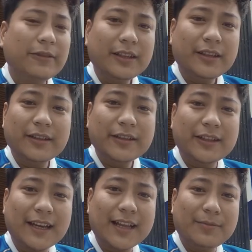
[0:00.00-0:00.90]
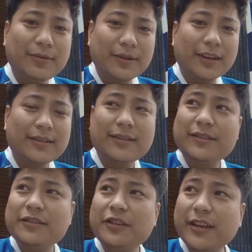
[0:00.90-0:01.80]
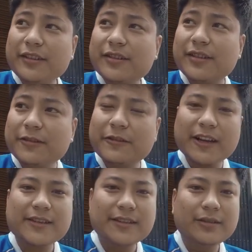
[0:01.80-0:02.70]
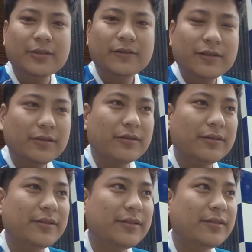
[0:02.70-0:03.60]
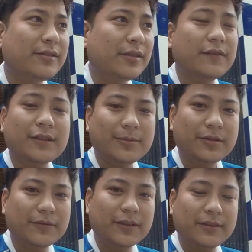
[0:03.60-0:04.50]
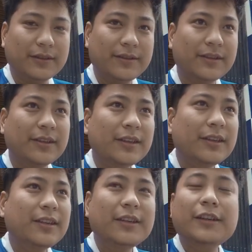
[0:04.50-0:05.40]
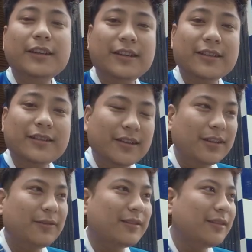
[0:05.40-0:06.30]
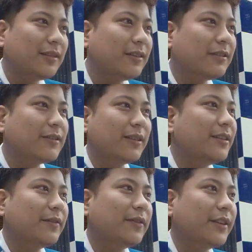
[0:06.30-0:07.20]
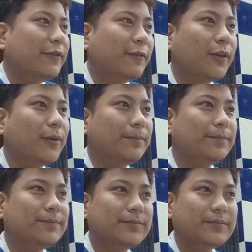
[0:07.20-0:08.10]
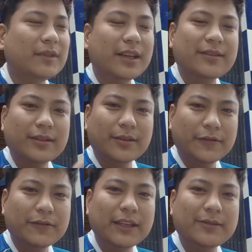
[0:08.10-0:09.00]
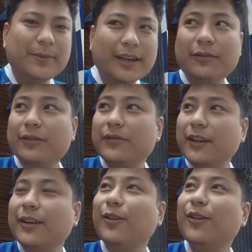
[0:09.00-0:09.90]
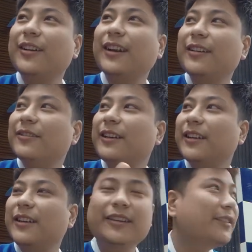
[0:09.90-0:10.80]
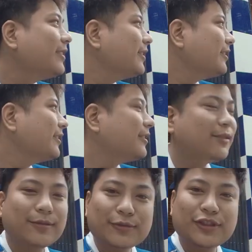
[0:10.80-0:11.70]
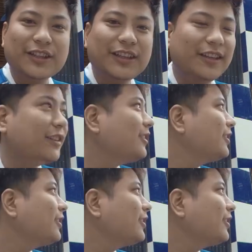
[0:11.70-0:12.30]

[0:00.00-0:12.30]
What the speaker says: weather here in Kalimpong has changed drastically over the course of a couple of years. Yesterday it was literally very warm, and a few days back it was very hot, and today it's so chilly.